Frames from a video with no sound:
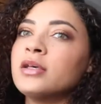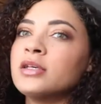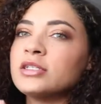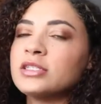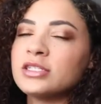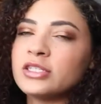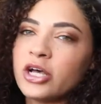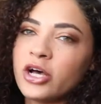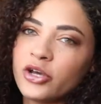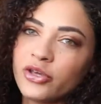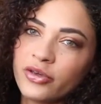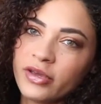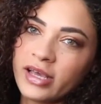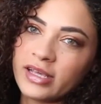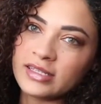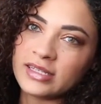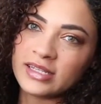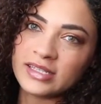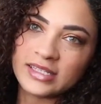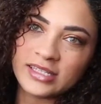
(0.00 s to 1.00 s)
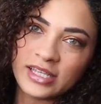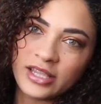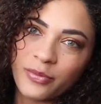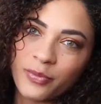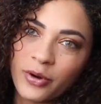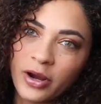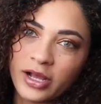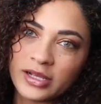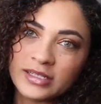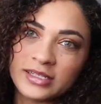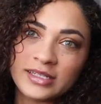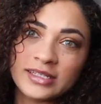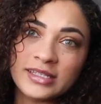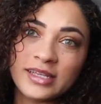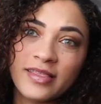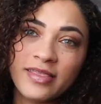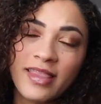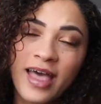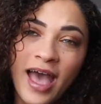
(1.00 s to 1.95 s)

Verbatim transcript: so you guys could see the process in